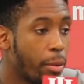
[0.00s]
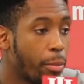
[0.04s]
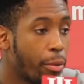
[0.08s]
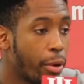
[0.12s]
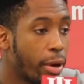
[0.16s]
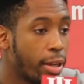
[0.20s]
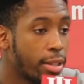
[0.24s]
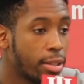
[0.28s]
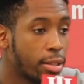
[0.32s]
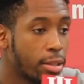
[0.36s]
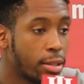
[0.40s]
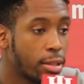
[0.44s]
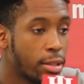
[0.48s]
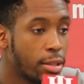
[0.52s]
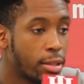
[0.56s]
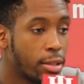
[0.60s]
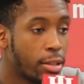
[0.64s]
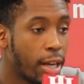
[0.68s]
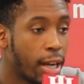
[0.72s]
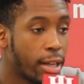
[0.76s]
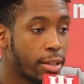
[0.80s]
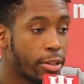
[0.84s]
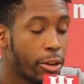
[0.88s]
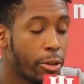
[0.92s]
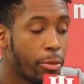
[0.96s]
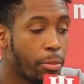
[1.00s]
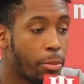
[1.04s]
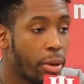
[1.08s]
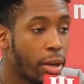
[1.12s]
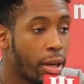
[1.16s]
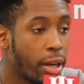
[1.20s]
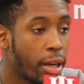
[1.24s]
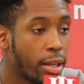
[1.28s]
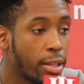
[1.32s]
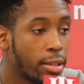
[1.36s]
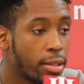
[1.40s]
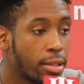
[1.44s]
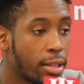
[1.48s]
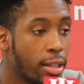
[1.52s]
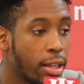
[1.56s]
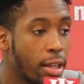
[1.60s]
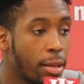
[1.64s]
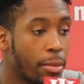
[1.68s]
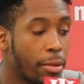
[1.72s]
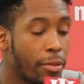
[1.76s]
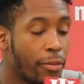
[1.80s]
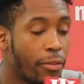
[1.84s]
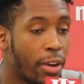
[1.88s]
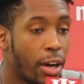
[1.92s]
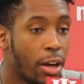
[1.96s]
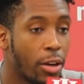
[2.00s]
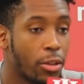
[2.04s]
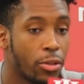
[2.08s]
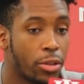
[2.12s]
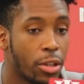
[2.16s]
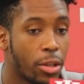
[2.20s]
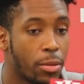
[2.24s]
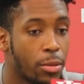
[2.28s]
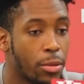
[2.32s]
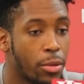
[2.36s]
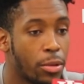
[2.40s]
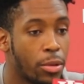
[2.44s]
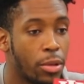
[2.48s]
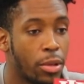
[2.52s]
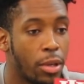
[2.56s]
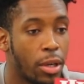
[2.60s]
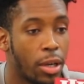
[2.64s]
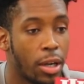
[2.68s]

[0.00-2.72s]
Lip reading: presence, attack their bigs, get them in foul trouble,